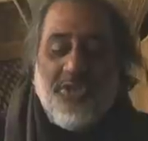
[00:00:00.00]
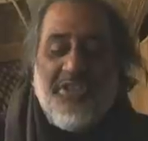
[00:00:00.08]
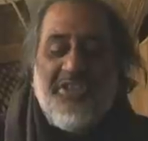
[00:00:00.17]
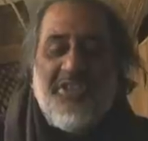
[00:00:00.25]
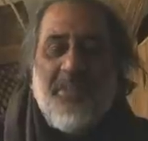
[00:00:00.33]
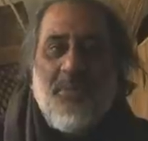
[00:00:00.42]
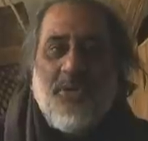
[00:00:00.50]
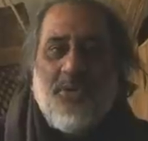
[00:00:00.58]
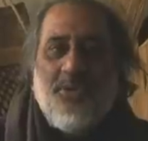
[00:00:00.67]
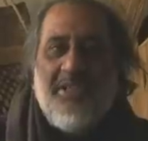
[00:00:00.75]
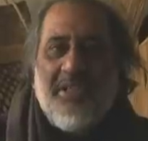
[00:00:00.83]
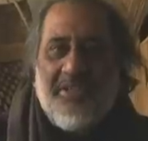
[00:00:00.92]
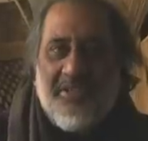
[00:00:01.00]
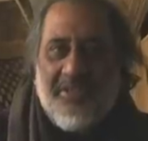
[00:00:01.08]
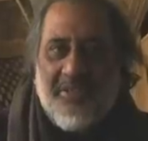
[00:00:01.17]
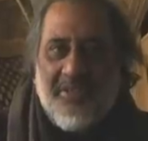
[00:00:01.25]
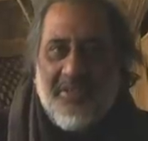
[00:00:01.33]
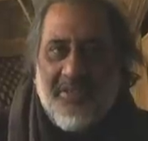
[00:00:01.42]
this is about 2
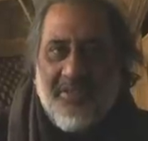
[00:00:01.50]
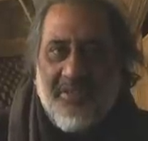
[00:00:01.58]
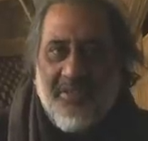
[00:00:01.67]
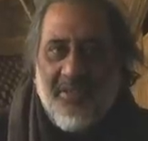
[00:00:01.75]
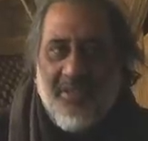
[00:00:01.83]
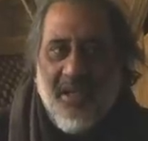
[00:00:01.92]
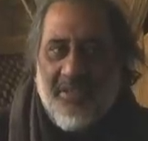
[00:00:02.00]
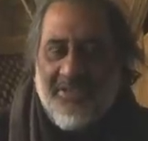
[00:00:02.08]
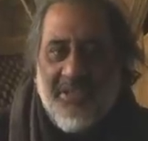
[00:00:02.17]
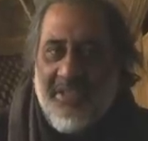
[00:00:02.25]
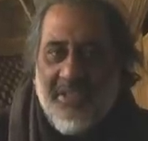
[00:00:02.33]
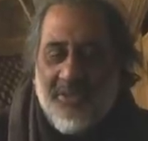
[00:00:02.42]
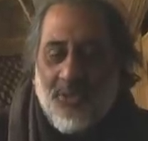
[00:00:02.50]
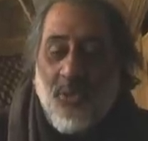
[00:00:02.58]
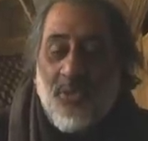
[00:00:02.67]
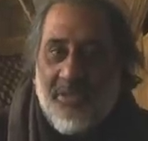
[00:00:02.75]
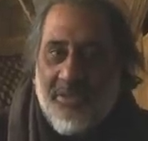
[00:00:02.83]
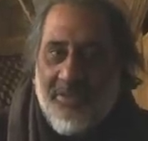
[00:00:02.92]
years or 3 years old